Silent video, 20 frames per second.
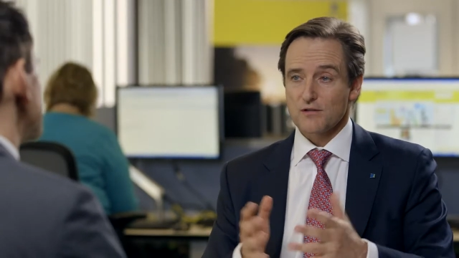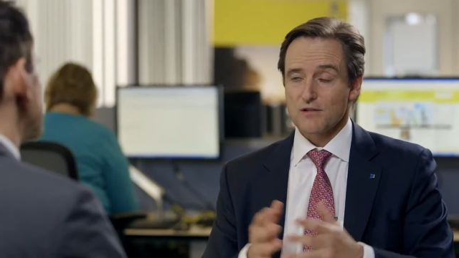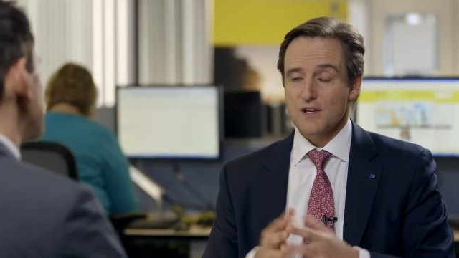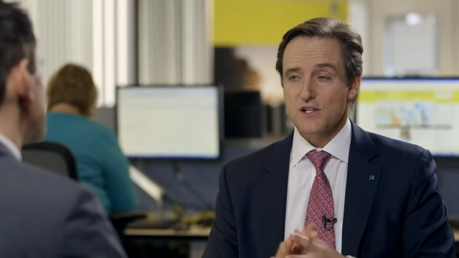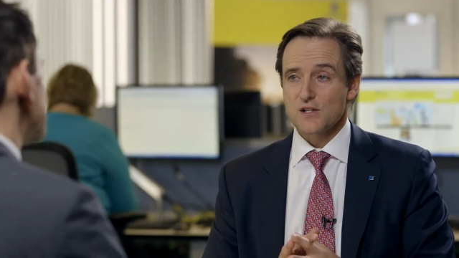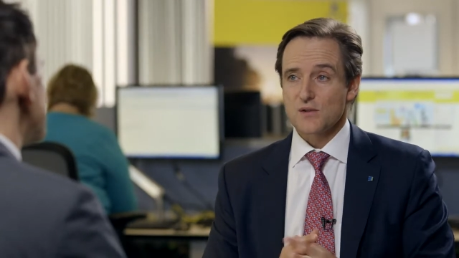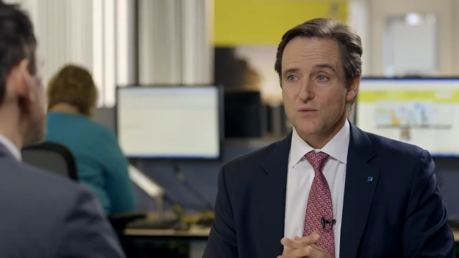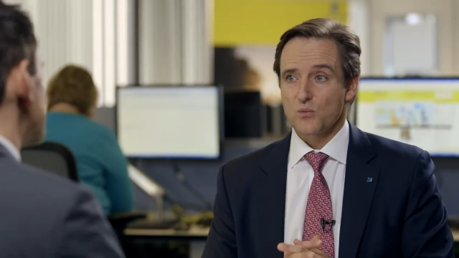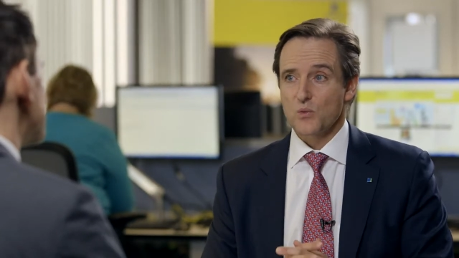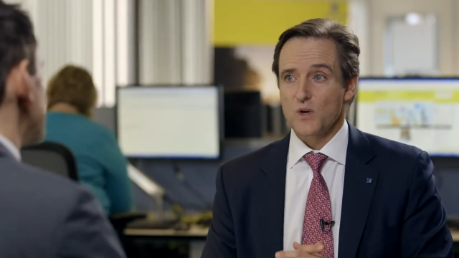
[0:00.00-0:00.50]

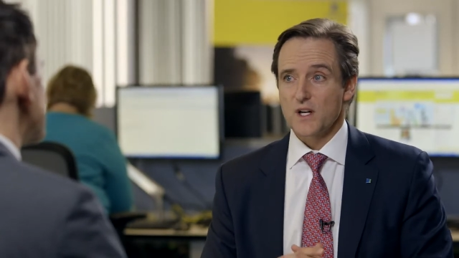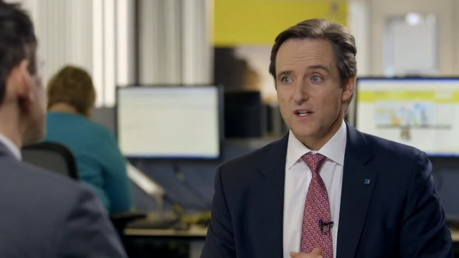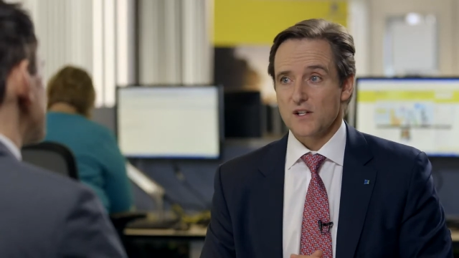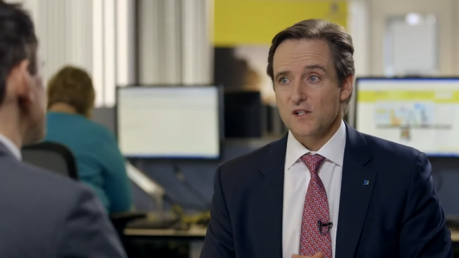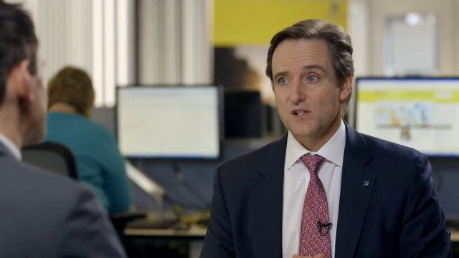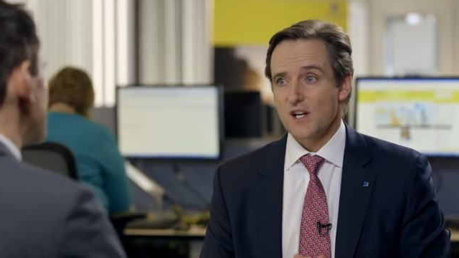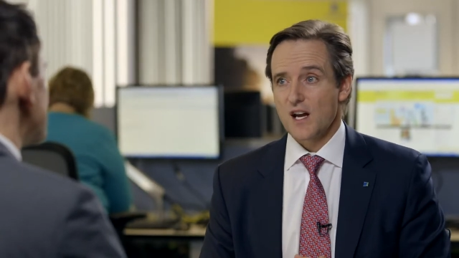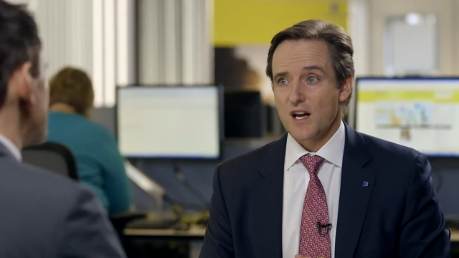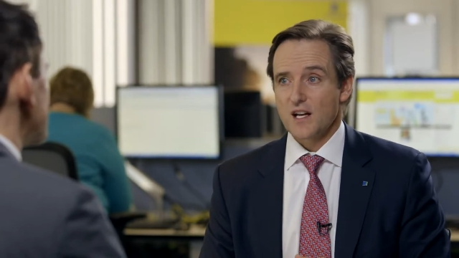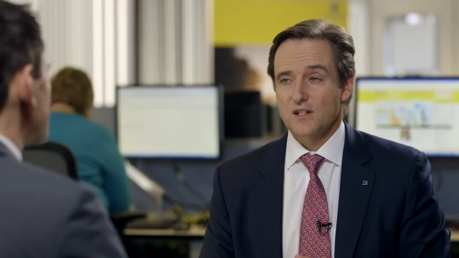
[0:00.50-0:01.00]
recent
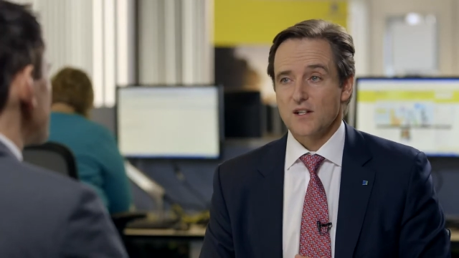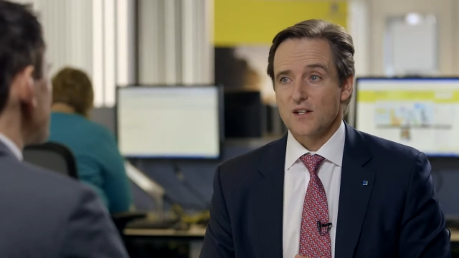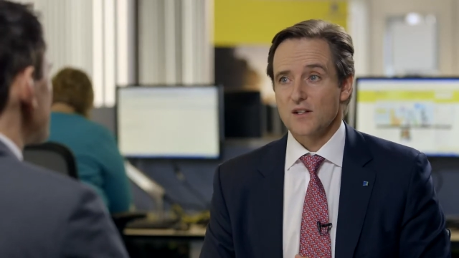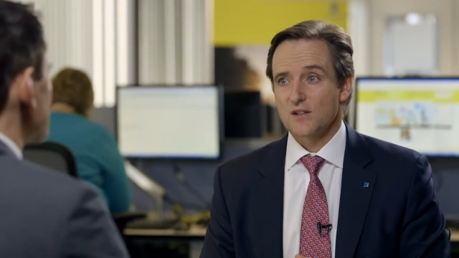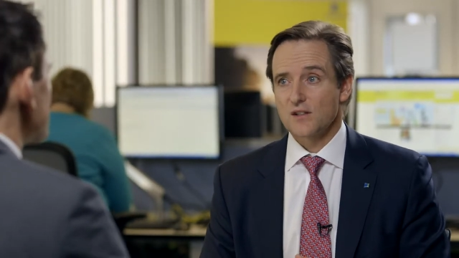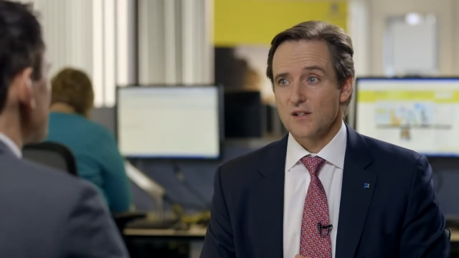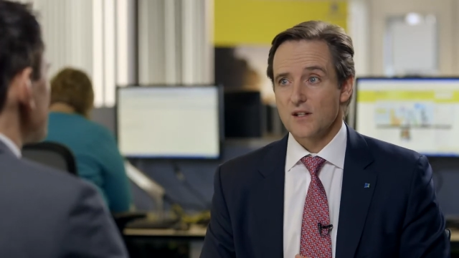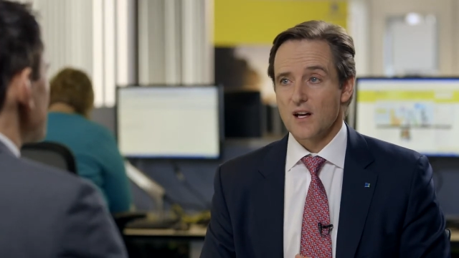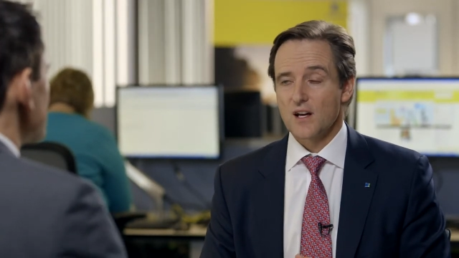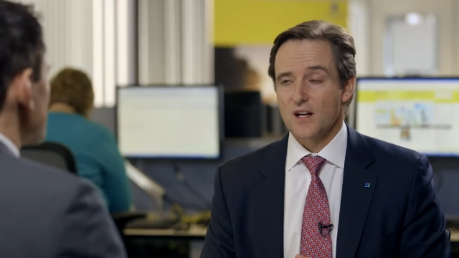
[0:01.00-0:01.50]
weeks and
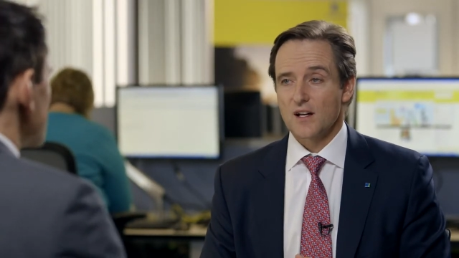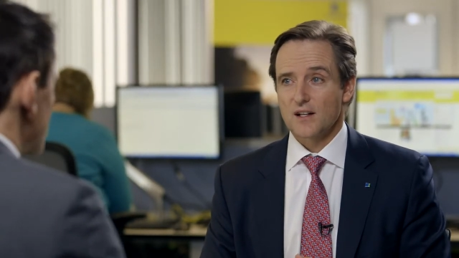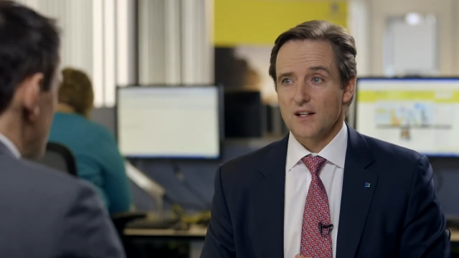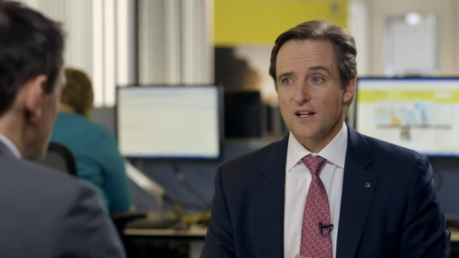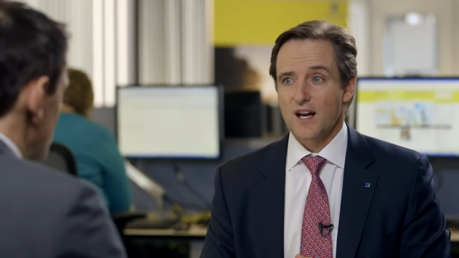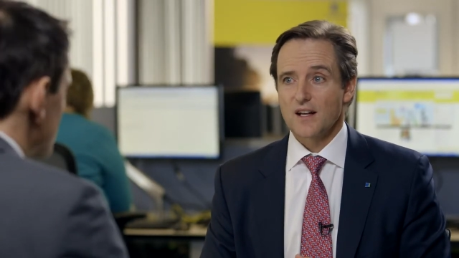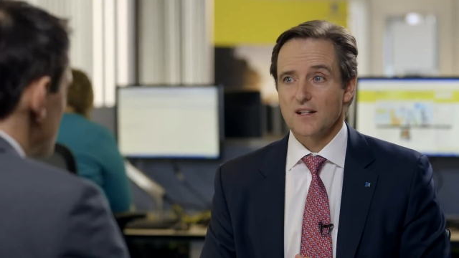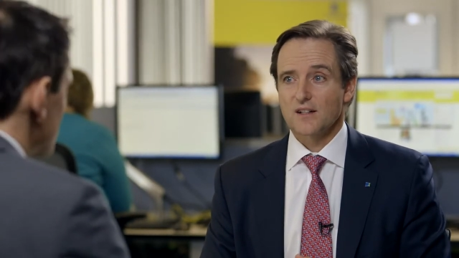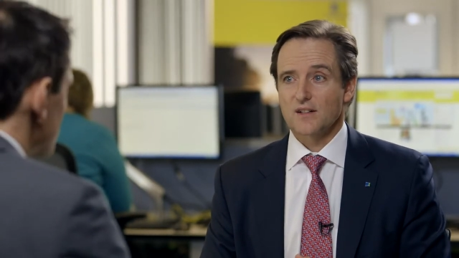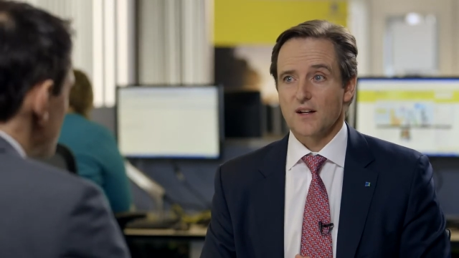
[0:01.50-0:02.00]
in
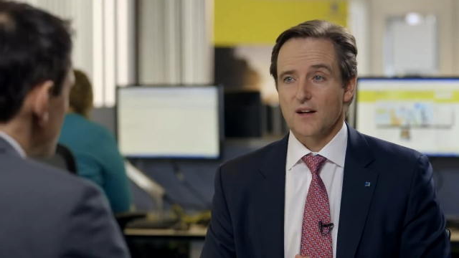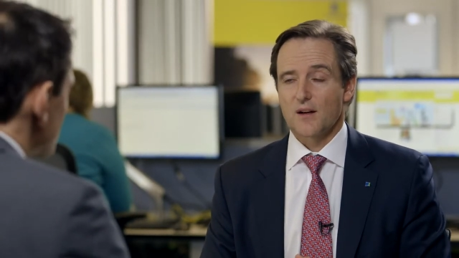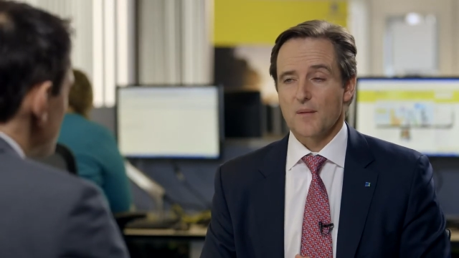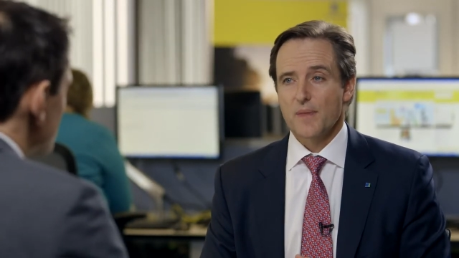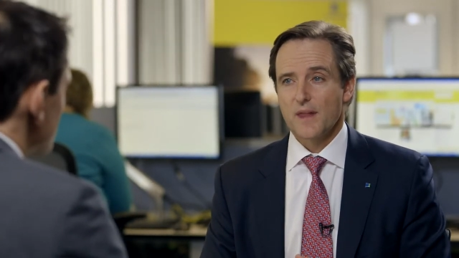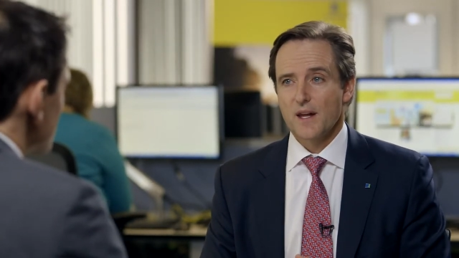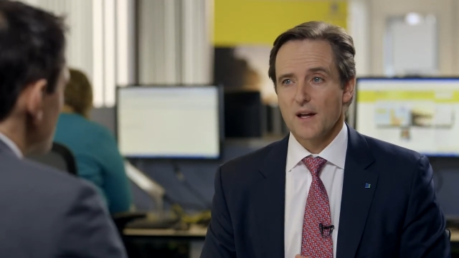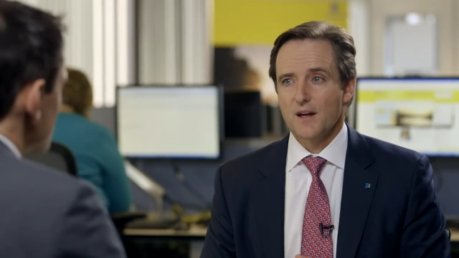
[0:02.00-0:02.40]
Canada,